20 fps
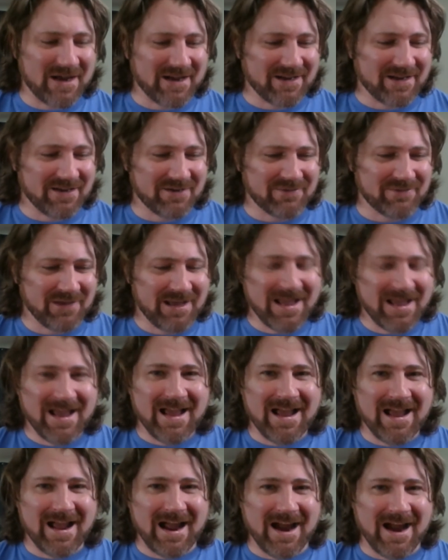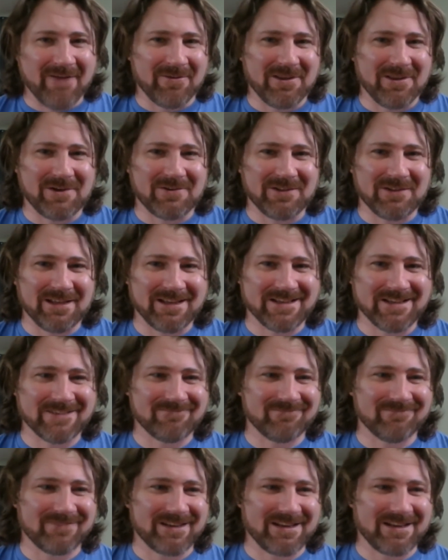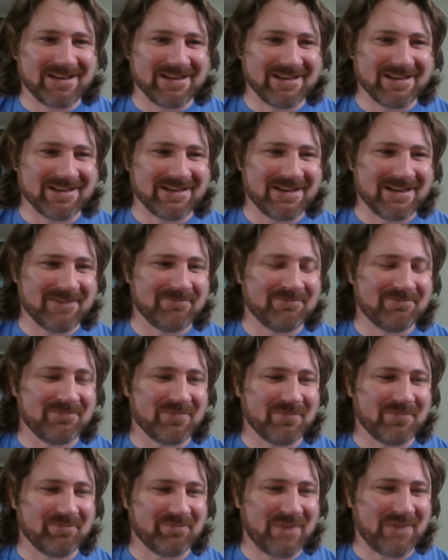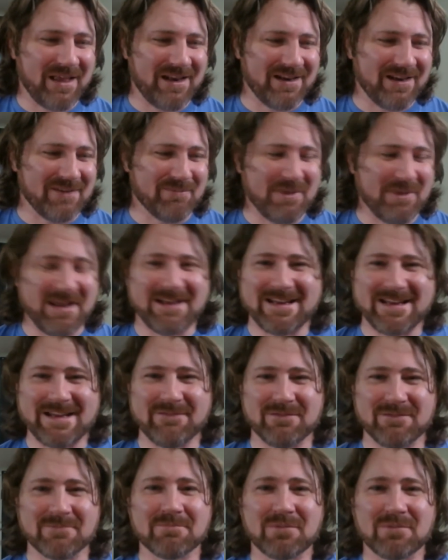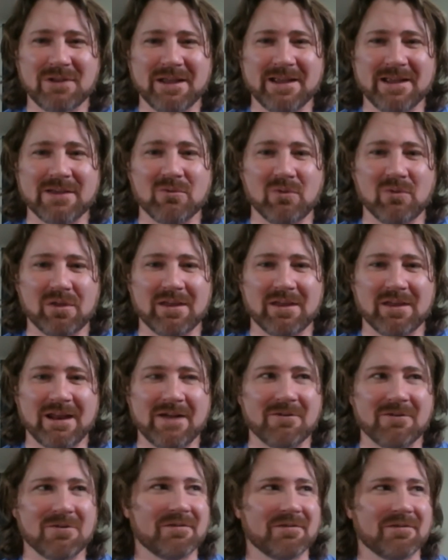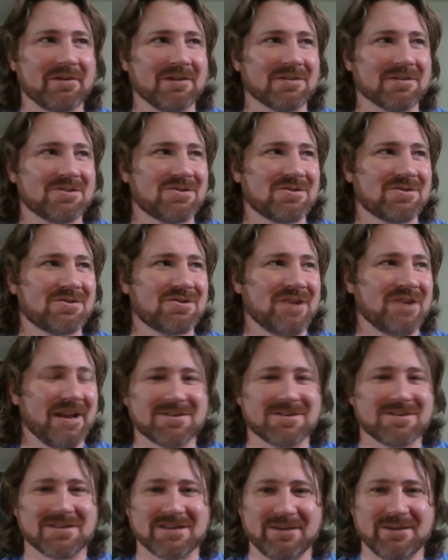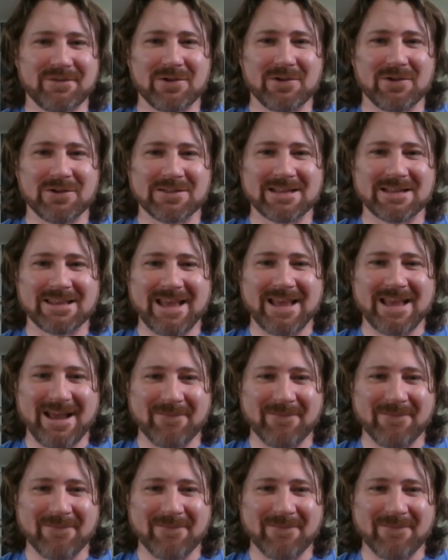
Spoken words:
of. I really don't like it, and I kind of debate even playing with it. I don't know if it'll change the difficulty that